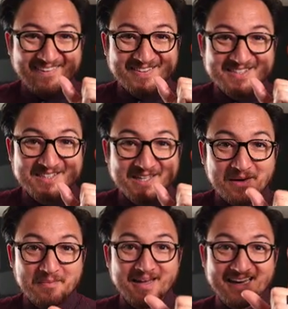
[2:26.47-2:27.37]
there are
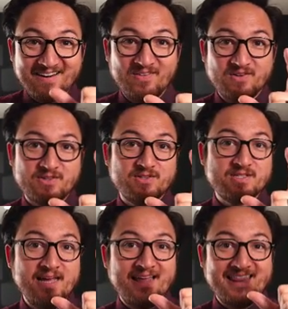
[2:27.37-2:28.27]
some
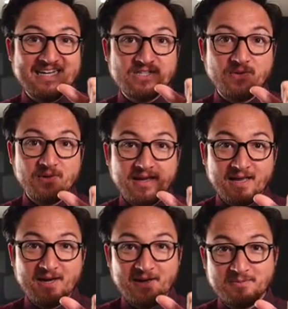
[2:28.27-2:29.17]
characters that don't get